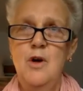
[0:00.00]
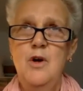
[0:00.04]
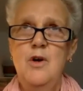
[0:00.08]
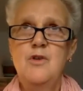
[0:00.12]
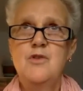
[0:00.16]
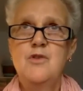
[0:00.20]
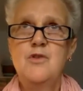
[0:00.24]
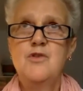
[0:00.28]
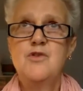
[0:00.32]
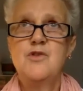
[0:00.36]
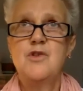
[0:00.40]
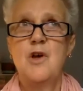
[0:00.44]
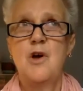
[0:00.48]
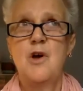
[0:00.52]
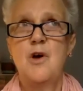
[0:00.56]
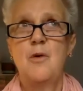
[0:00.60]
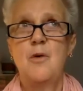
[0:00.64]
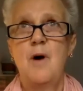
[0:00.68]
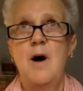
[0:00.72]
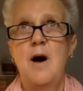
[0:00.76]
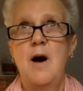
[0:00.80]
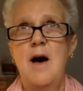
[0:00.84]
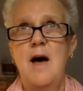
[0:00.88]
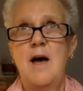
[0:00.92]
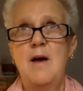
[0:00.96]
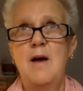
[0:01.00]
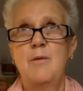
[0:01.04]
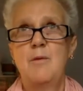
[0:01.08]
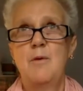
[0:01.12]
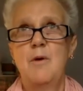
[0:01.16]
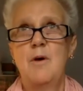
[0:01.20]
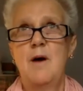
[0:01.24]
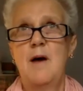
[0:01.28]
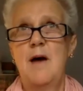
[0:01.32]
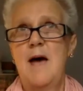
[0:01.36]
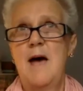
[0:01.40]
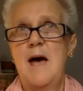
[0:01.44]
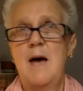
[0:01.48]
So I've
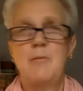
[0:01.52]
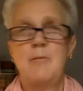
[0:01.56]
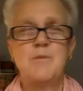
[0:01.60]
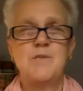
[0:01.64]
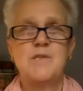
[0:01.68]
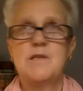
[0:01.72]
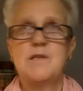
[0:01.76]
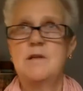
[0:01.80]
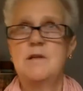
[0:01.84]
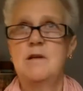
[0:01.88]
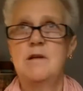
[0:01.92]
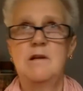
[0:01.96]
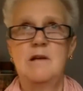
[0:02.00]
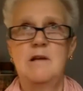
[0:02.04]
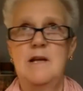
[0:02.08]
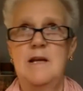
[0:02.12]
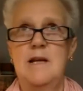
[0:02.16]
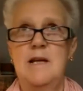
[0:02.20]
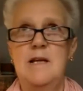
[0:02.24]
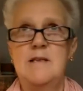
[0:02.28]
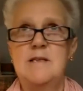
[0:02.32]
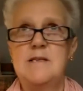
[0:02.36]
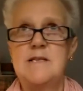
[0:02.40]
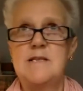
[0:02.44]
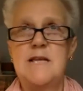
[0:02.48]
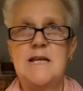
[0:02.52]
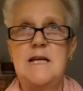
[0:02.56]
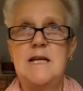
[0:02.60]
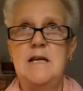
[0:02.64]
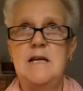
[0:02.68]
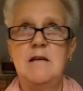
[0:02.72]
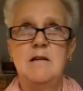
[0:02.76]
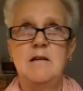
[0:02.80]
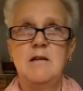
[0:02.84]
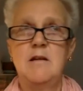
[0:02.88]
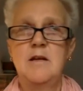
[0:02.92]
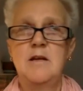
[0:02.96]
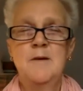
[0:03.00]
absolutely
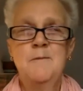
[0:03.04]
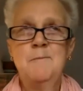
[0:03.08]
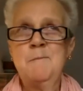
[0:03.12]
seen,